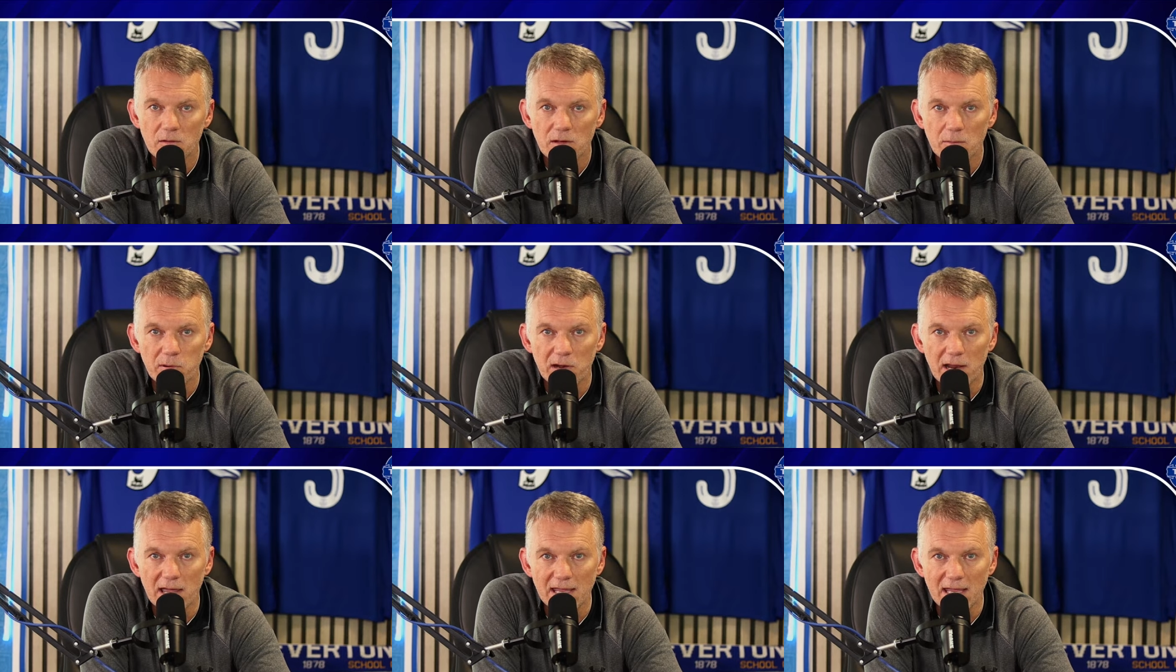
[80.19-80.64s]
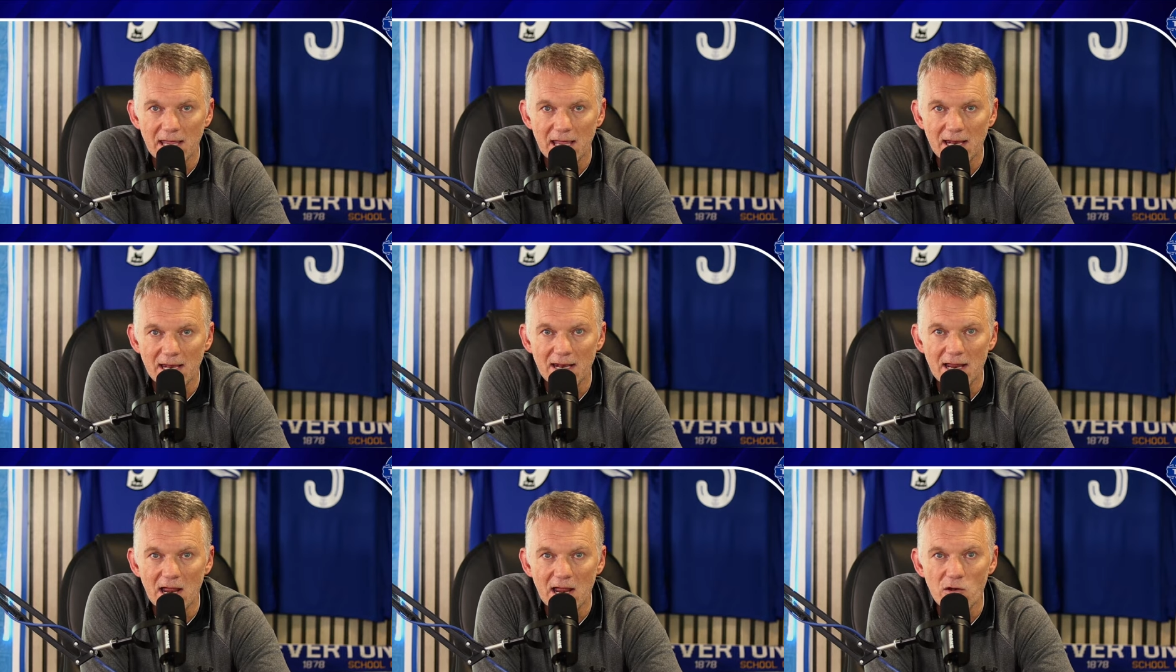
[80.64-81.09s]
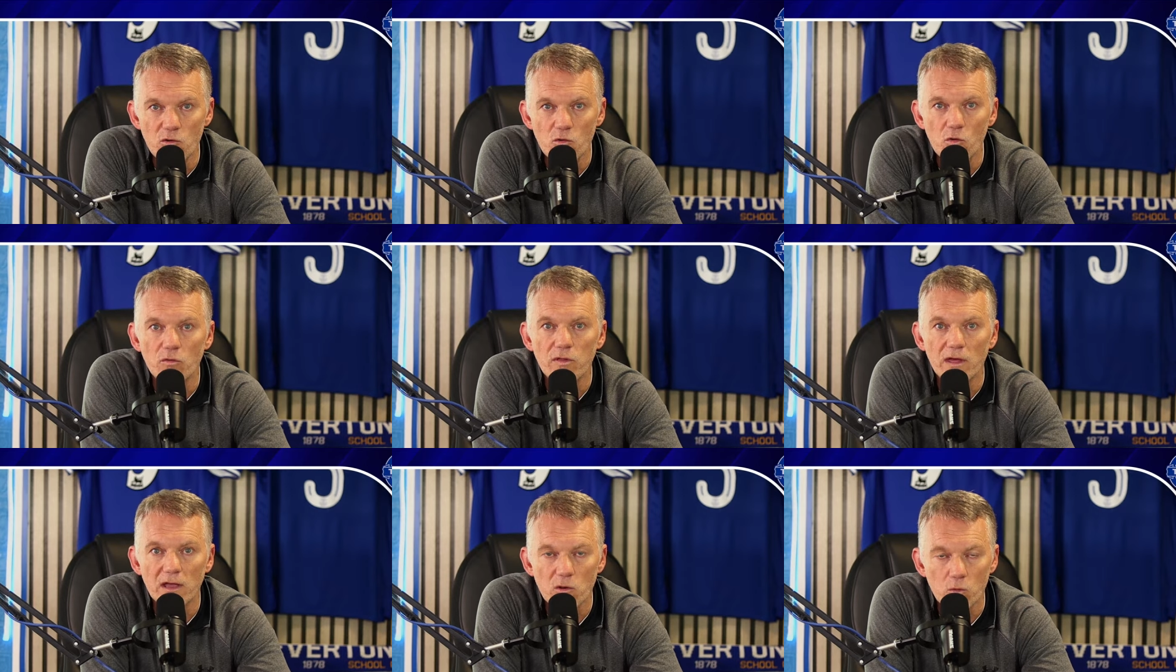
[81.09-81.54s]
play in
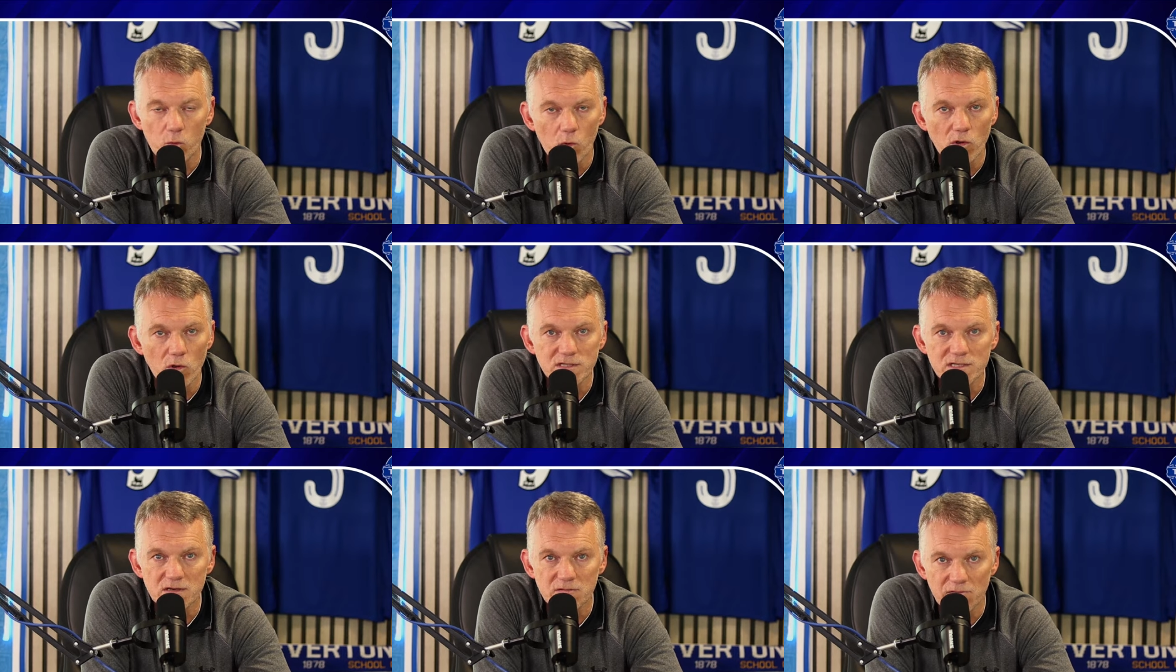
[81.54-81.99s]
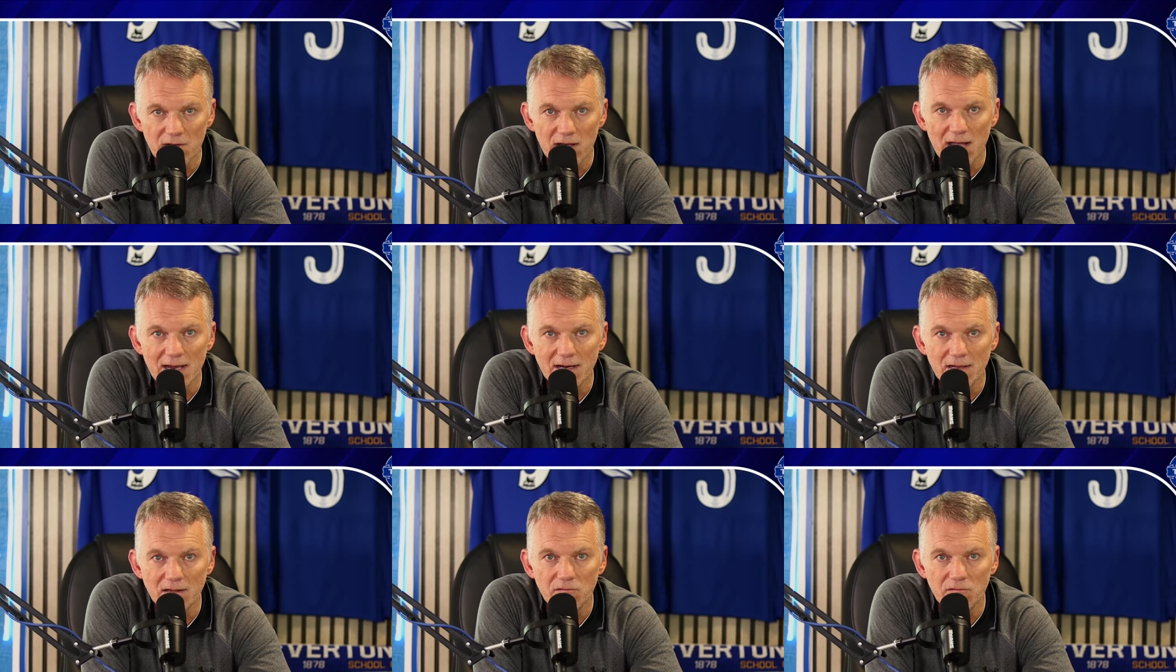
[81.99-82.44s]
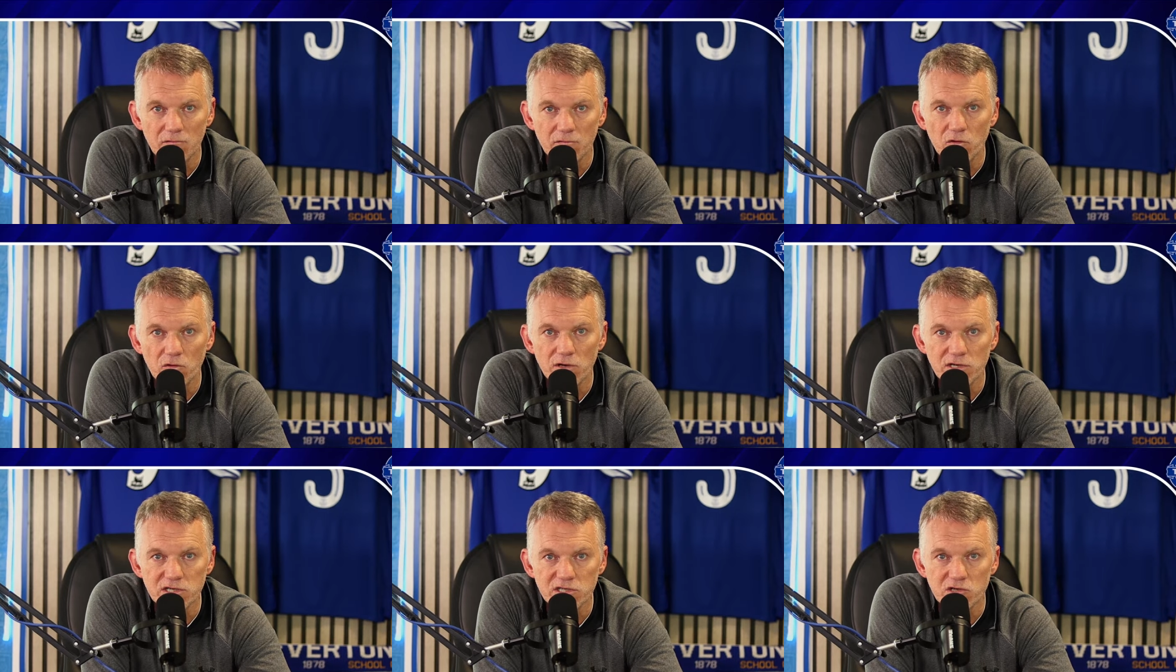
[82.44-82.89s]
another quarter-final
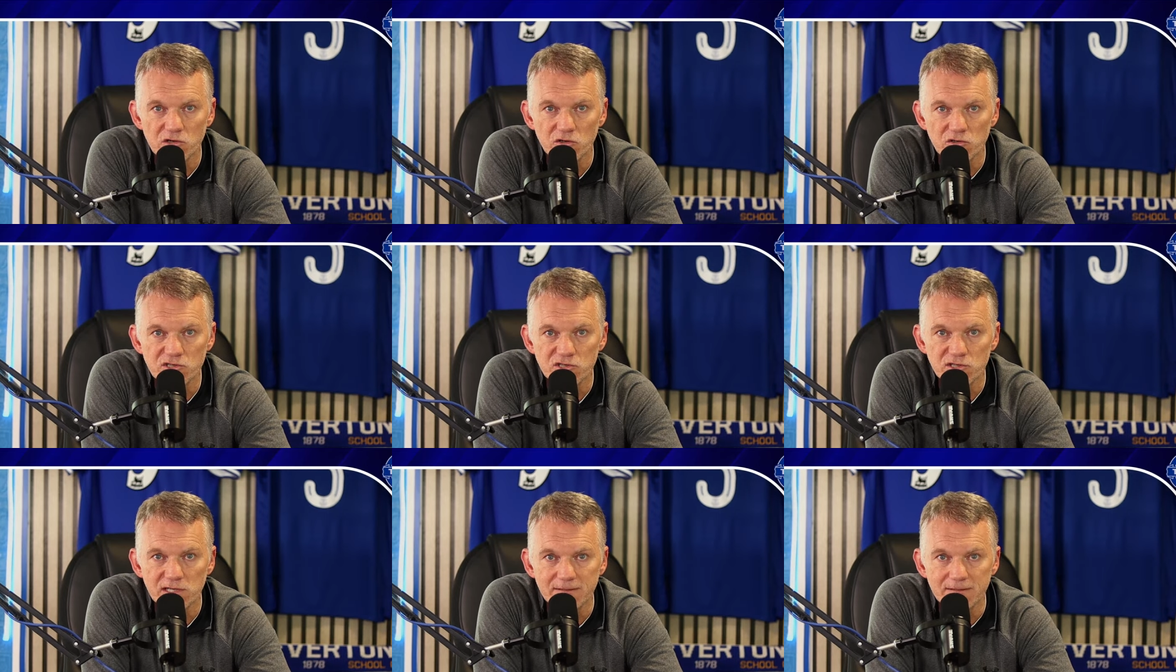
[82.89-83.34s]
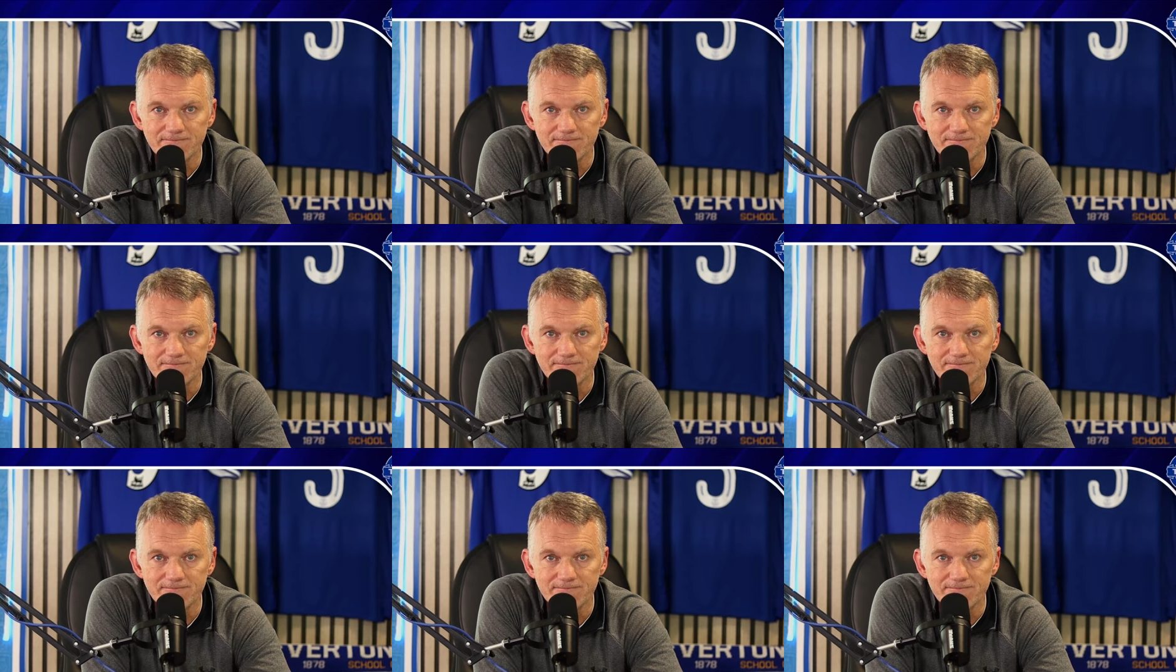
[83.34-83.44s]
for his country.